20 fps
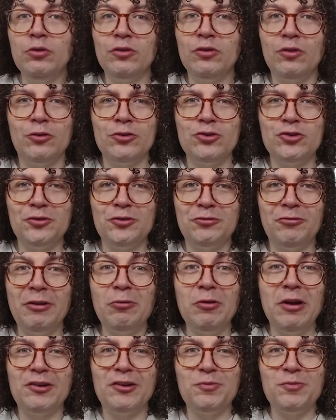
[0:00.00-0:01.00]
or just regular
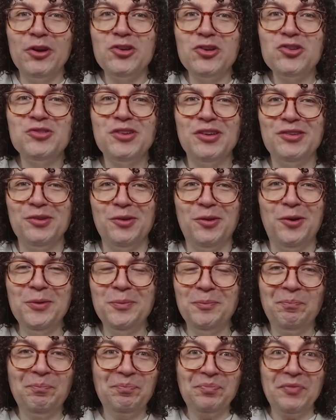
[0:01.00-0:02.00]
expressions and so on.
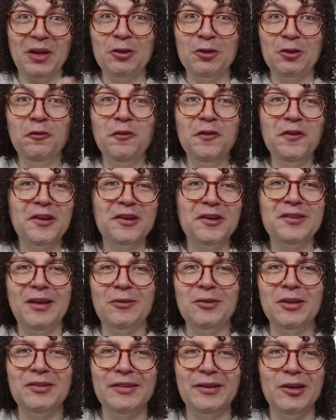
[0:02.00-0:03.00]
Filter this out and
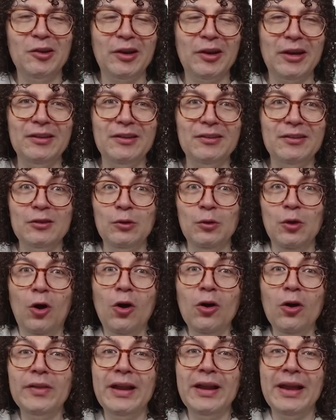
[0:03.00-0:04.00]
say, okay, this is too long,
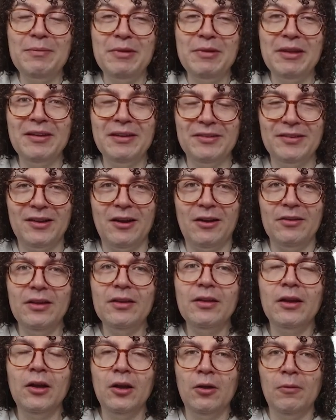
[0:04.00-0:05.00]
then I immediately discard it.
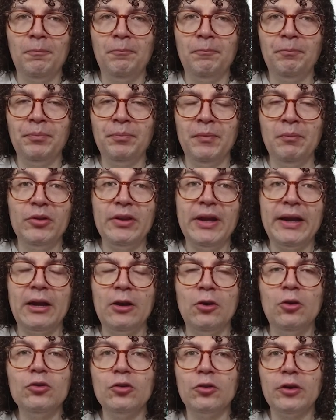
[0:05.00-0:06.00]
But I can
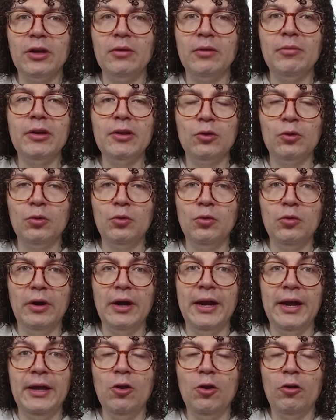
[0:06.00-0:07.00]
also give it to
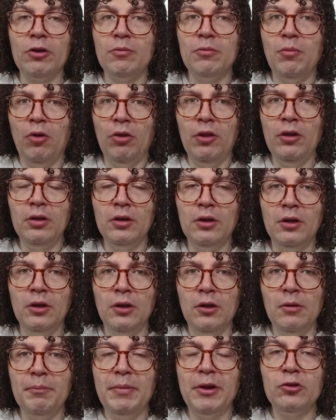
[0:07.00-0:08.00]
another model,
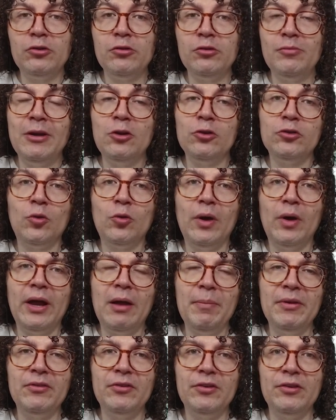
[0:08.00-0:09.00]
because normally also what
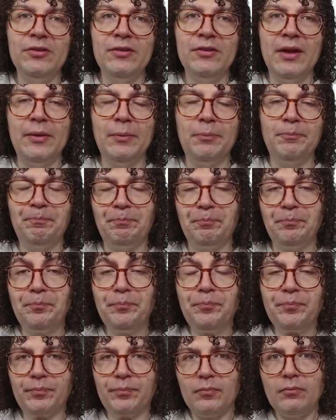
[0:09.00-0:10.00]
happens is that
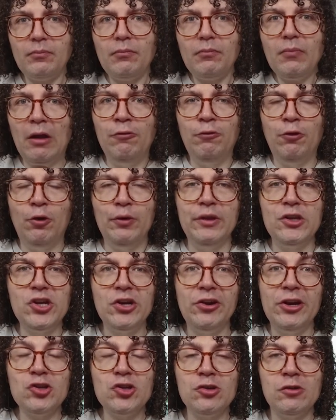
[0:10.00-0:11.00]
for the
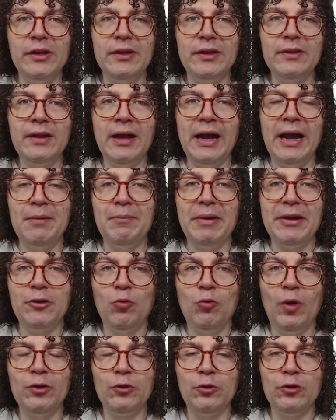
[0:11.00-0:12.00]
generation of data, I might want
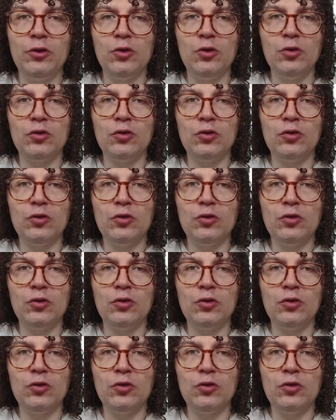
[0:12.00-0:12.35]
to use